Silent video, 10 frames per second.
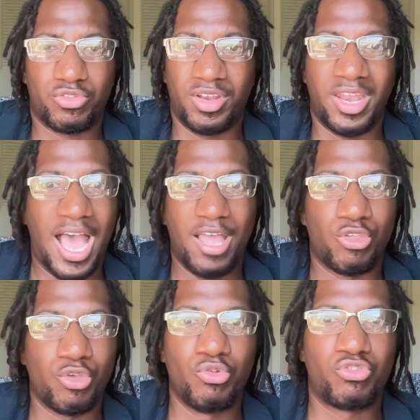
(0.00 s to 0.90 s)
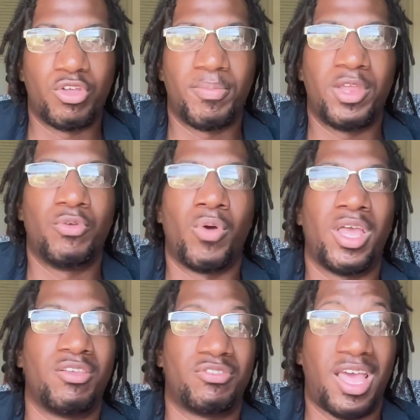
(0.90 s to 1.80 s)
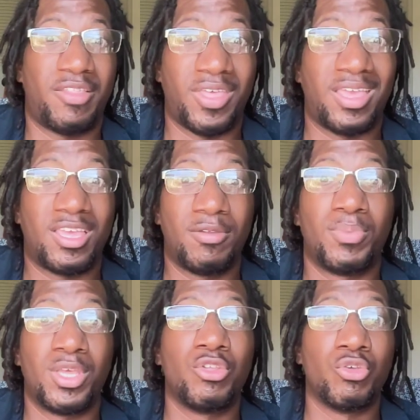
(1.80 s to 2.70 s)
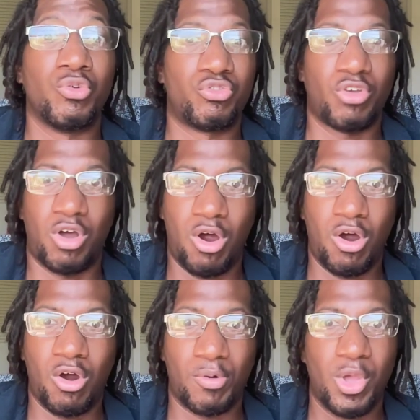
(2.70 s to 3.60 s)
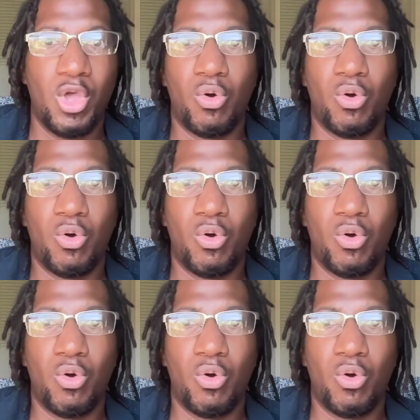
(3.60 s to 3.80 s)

to not use them in ways that they can be used to harm